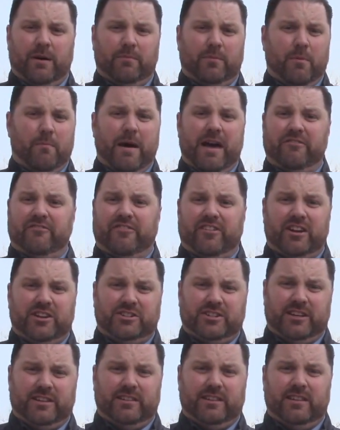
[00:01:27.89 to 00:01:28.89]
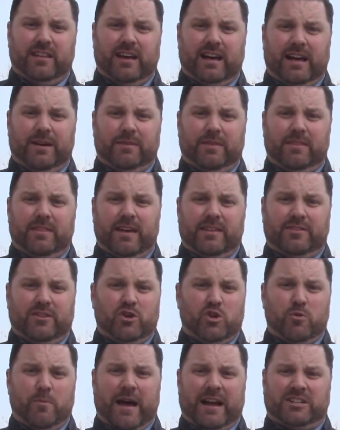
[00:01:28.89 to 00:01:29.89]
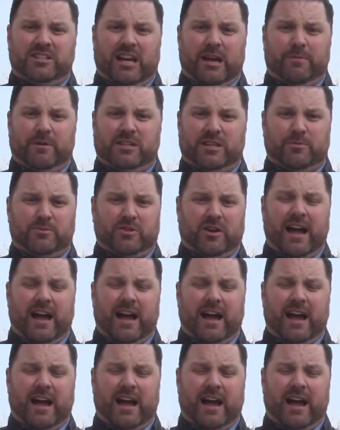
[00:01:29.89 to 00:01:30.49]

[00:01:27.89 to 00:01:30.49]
The men finishing at the NUMAC Championships,